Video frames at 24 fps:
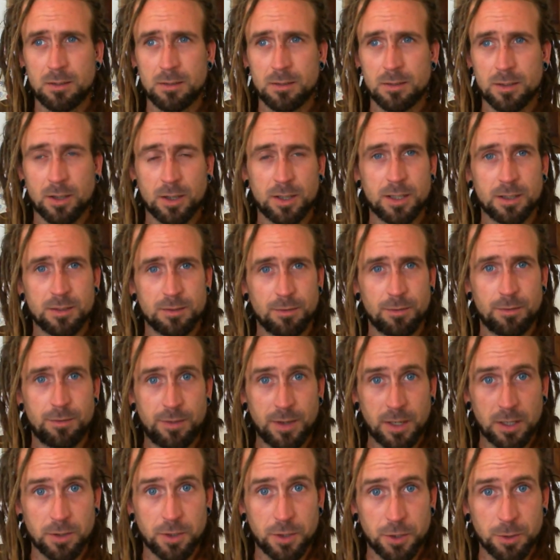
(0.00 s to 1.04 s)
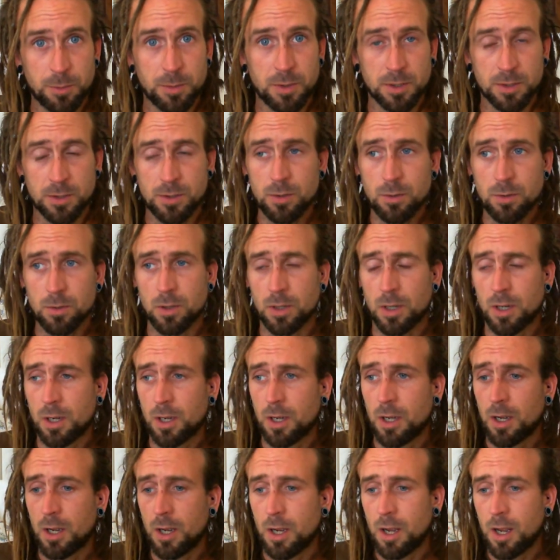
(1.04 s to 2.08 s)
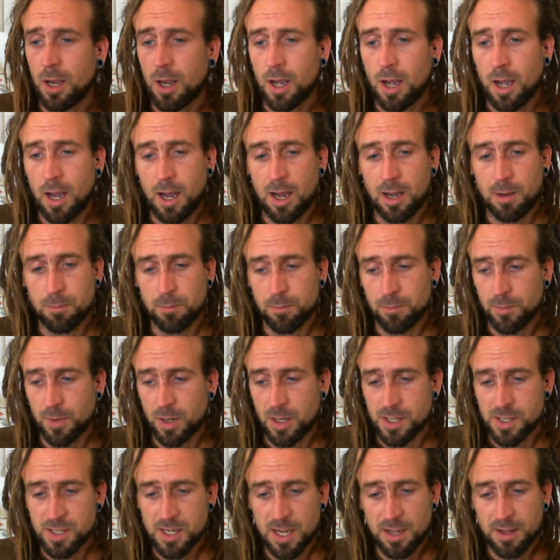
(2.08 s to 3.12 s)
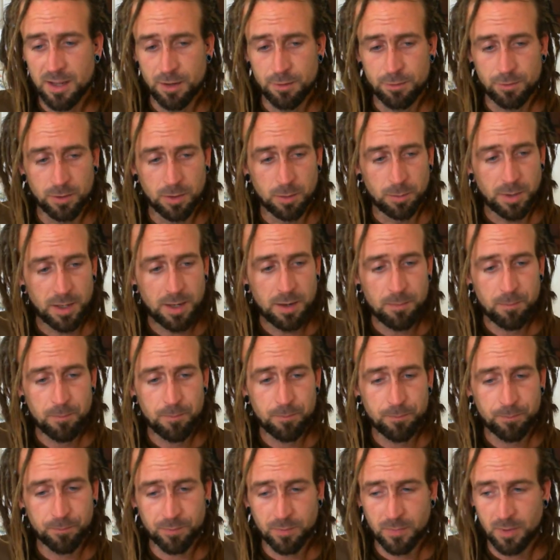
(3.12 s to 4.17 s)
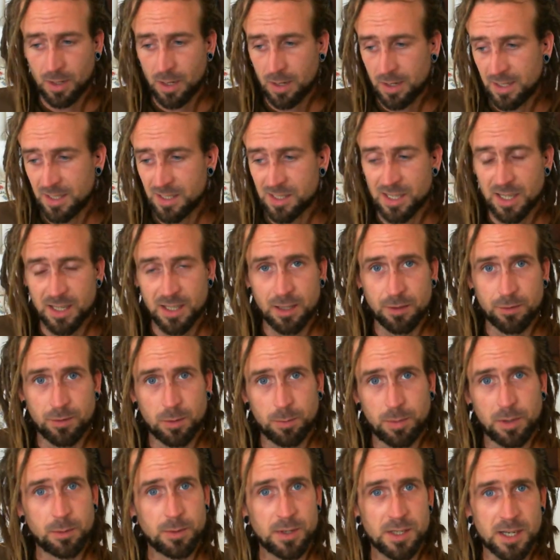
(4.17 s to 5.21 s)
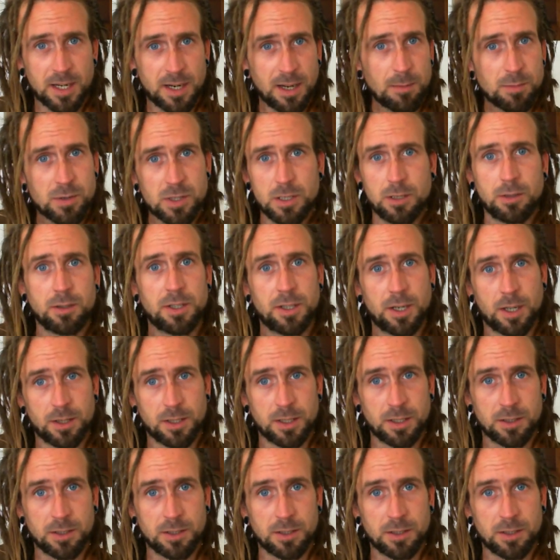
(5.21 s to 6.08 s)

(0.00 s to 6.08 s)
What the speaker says: human at all. I sat there for a bit. He sat there for a bit. We said absolutely nothing to each other.